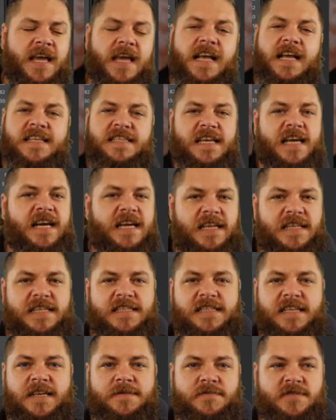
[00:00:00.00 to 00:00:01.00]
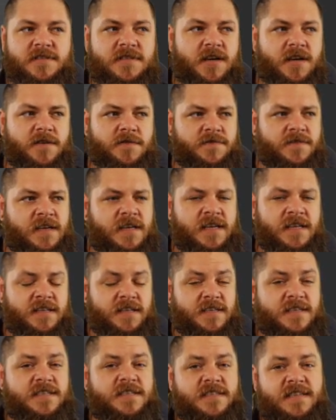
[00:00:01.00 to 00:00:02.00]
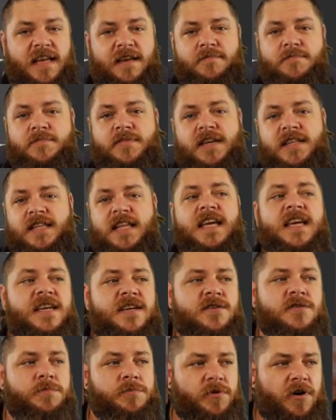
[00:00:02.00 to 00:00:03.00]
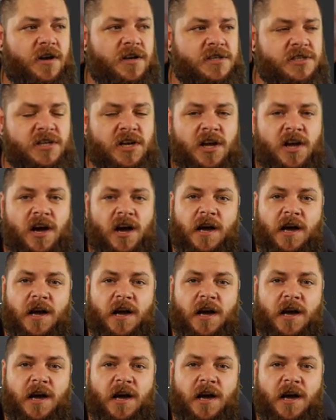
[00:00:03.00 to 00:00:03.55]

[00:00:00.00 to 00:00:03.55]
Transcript: exactly the same stuff, the stamp and the heel brush.